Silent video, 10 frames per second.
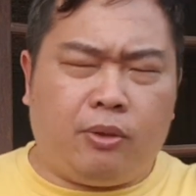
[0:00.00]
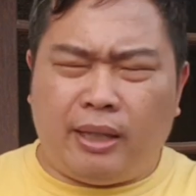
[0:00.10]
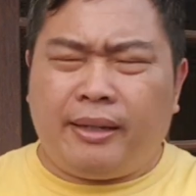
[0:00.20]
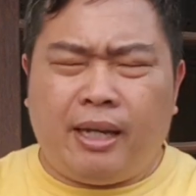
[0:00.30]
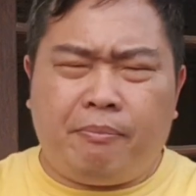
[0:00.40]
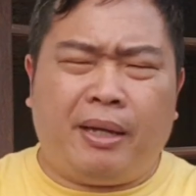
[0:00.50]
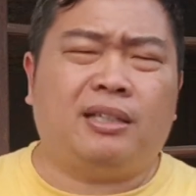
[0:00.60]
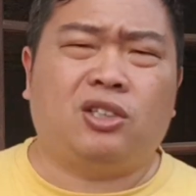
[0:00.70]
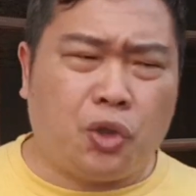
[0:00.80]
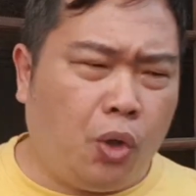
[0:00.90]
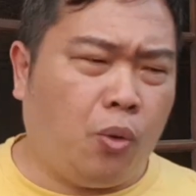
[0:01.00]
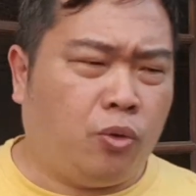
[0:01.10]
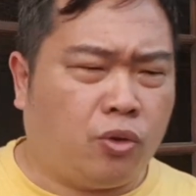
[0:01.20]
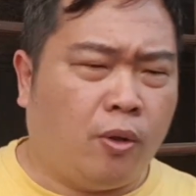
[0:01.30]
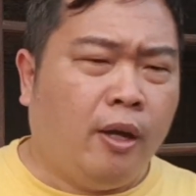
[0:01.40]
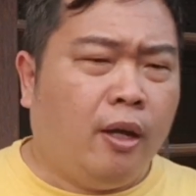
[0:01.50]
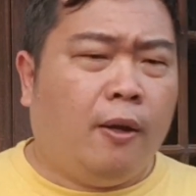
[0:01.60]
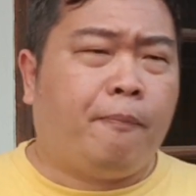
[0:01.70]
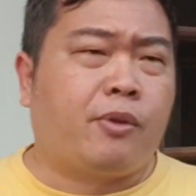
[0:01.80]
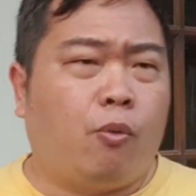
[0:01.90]
thinking makes it slow. So
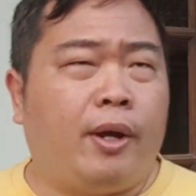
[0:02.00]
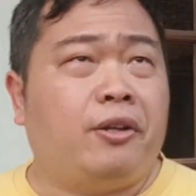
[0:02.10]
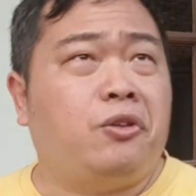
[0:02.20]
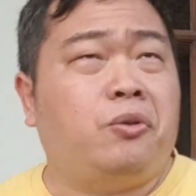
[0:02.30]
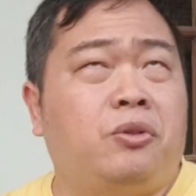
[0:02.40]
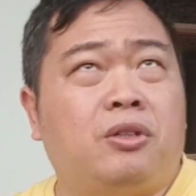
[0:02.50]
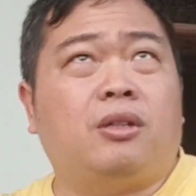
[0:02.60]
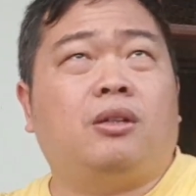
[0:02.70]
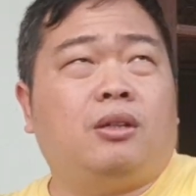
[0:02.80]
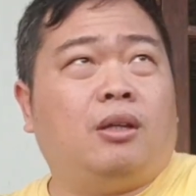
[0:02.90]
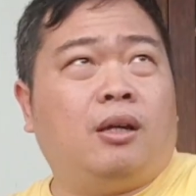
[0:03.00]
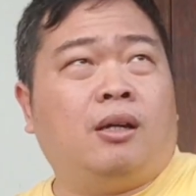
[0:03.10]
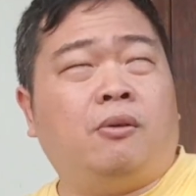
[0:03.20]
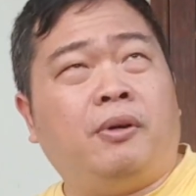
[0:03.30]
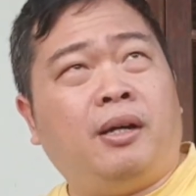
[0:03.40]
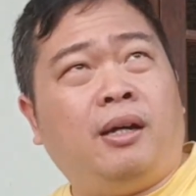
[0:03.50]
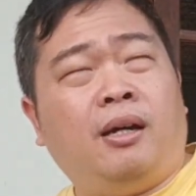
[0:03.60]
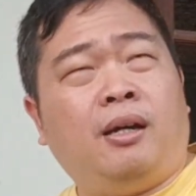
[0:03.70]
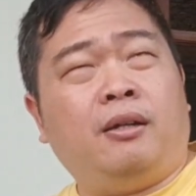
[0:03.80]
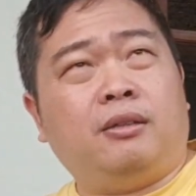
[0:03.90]
when you
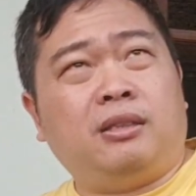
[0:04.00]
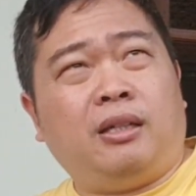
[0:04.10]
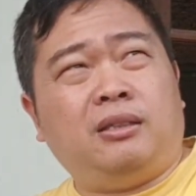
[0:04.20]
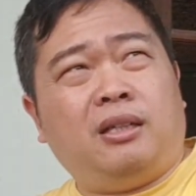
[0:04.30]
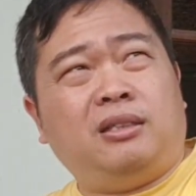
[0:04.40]
where the